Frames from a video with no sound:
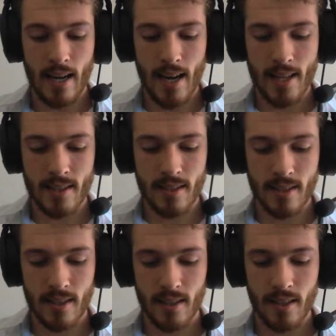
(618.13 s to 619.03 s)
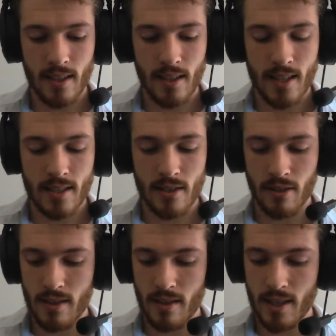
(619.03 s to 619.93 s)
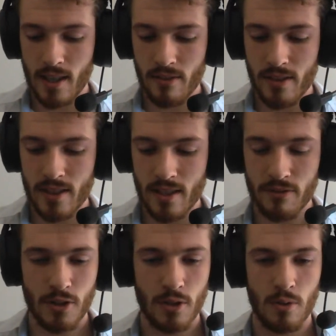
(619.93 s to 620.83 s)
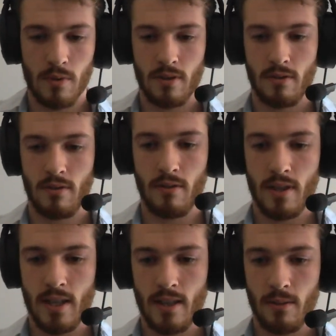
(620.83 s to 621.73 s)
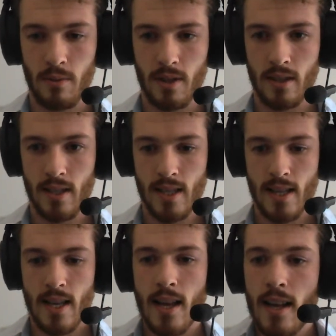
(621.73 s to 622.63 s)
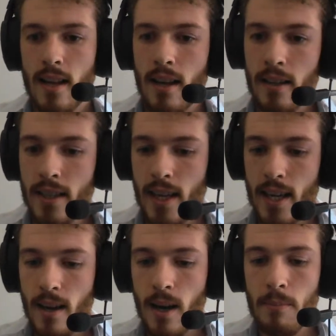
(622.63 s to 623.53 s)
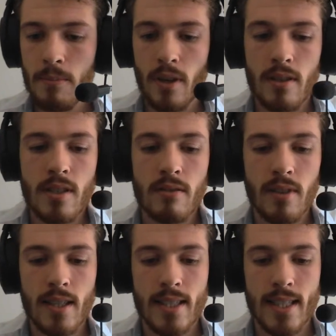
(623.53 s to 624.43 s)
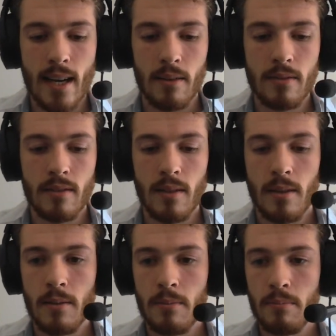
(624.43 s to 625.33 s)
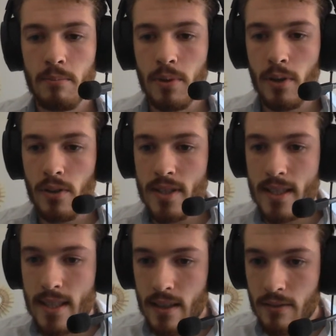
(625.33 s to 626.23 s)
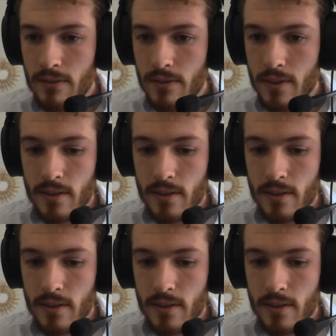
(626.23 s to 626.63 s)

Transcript: Let's try and think of a difficult one or another one. Okay, I'm going to write down positively.